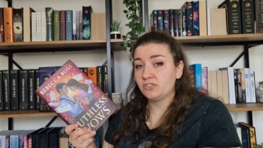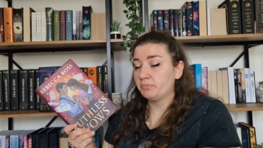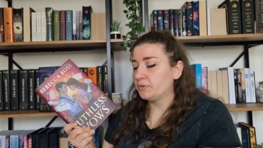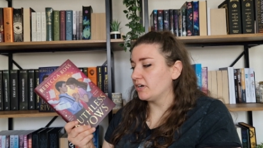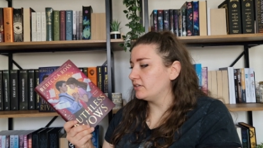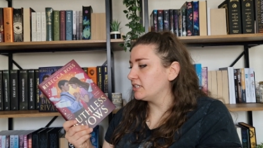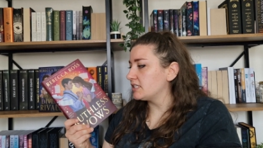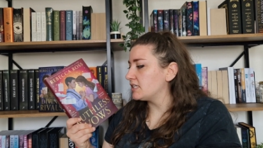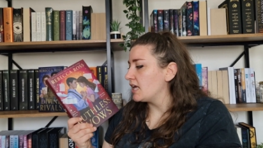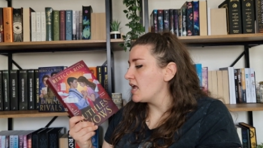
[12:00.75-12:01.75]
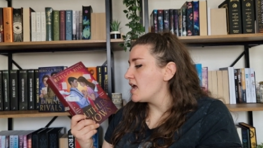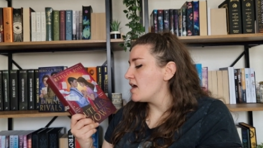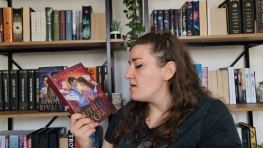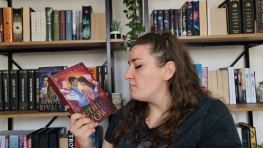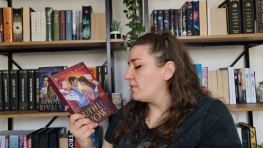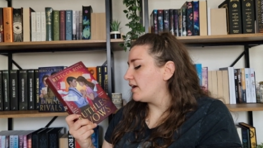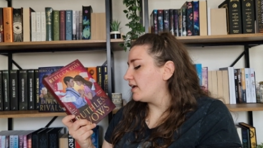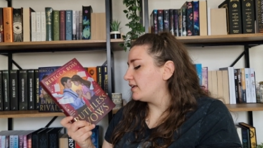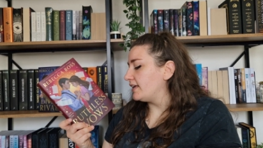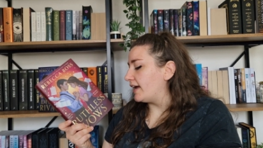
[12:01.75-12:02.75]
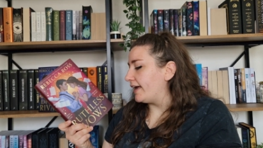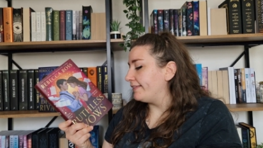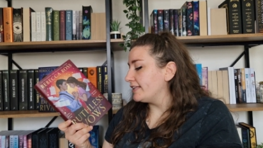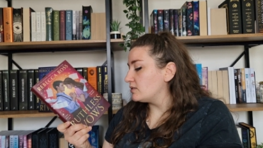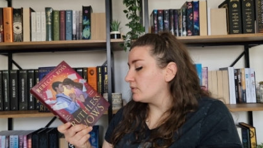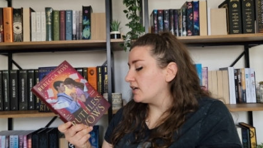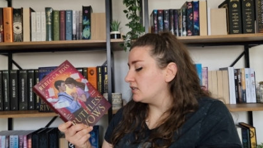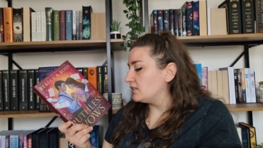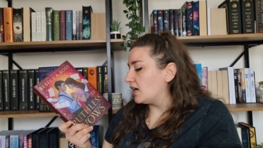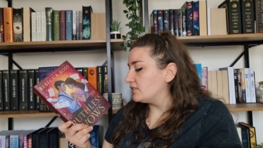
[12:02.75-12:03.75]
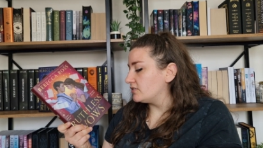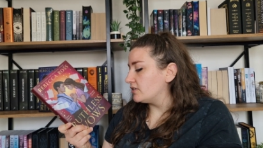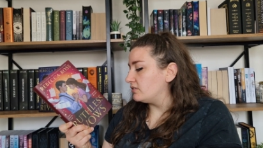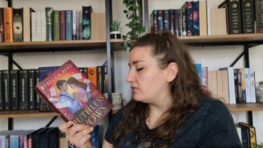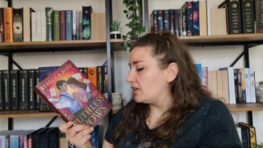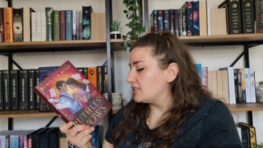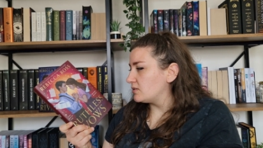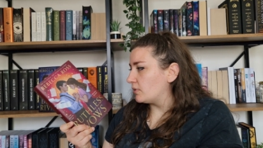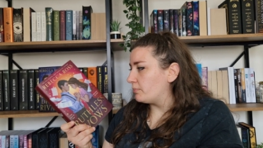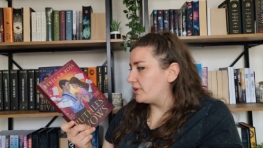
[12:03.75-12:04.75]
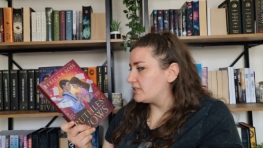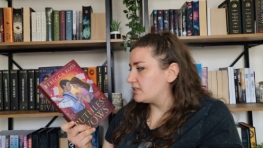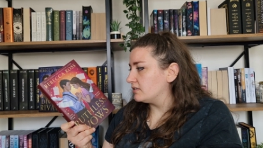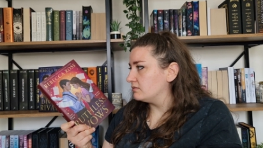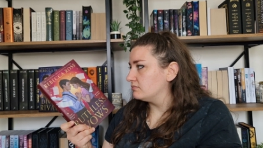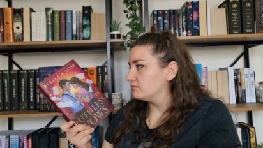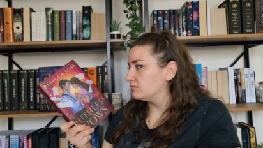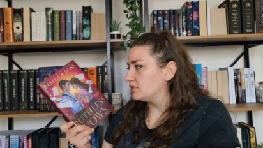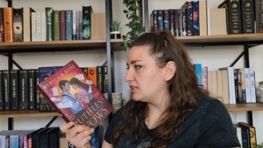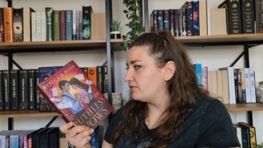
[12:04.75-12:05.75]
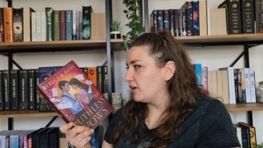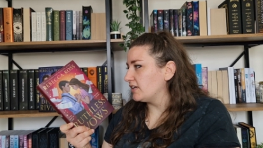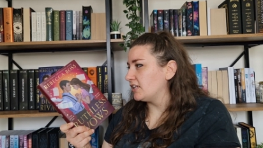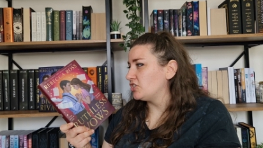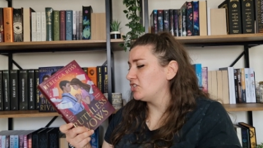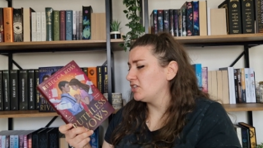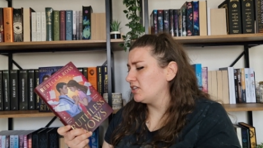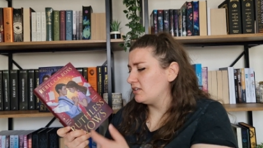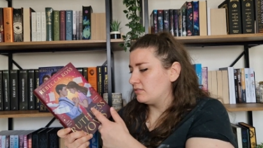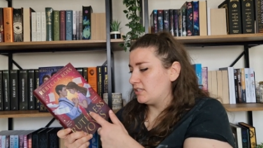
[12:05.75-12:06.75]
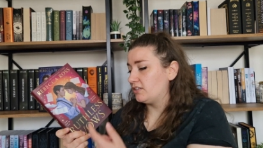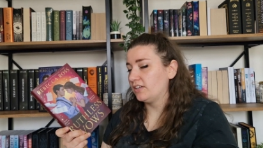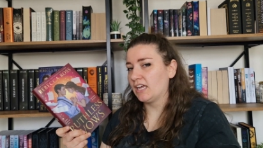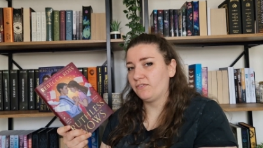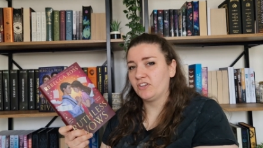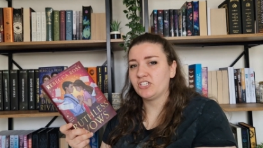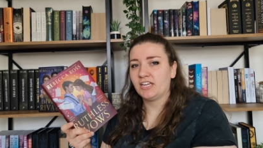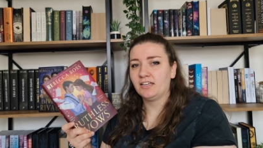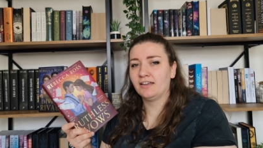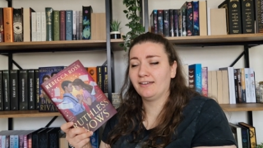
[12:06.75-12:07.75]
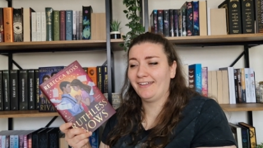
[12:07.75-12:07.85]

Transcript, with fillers: to be quite honest. But yeah, in this one, I don't know, the letters were a bit different and then she did the catfishing.